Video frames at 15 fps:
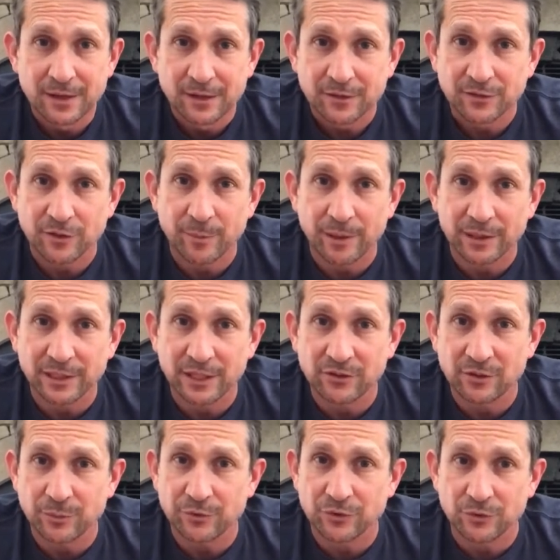So my
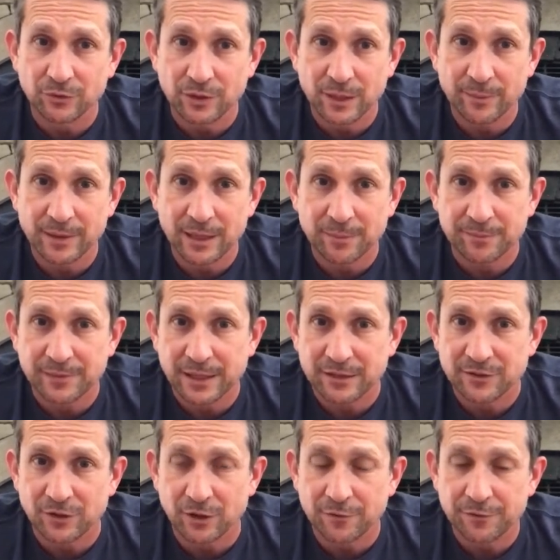leadership school coming up,
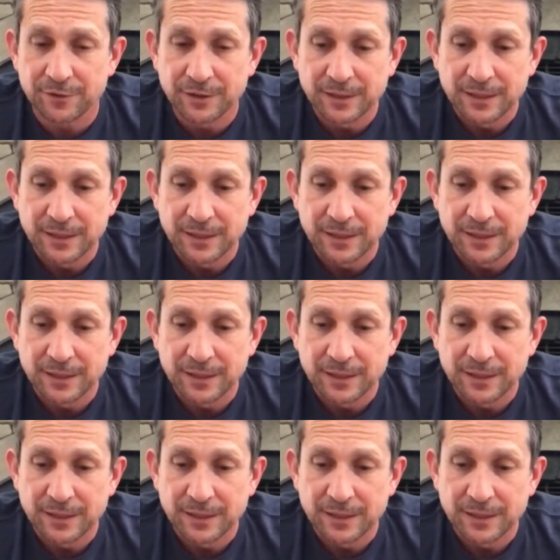that's off.